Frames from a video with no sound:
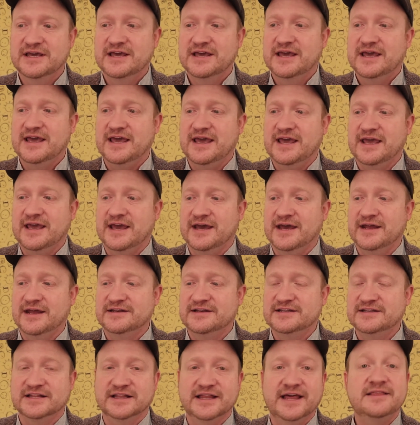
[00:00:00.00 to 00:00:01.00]
and
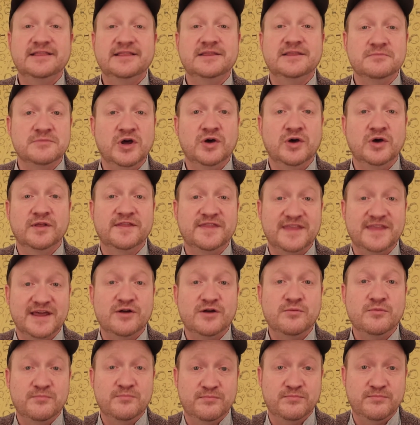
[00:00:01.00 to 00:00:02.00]
to let them know that
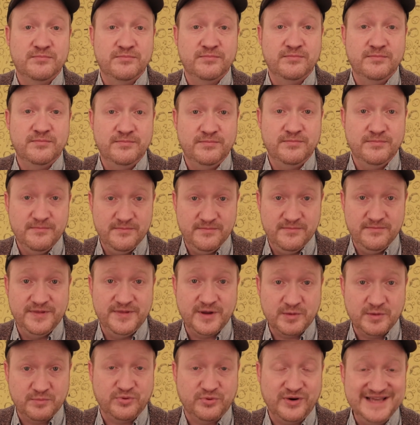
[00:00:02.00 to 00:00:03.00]

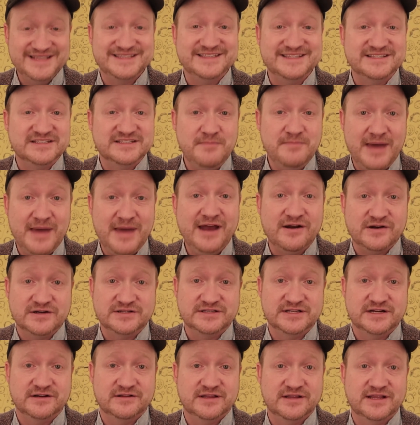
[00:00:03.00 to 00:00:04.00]
their presence matters
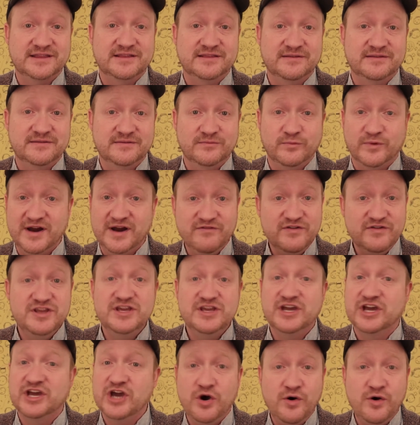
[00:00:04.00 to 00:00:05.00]
there, that wherever you
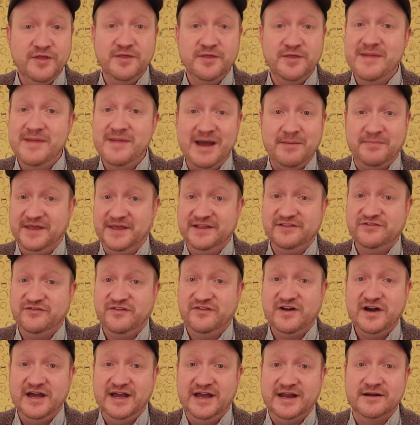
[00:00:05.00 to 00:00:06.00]
go on the map, that's
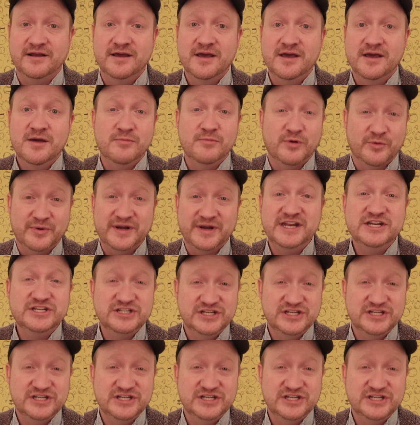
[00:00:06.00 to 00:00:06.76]
fine, but we need you to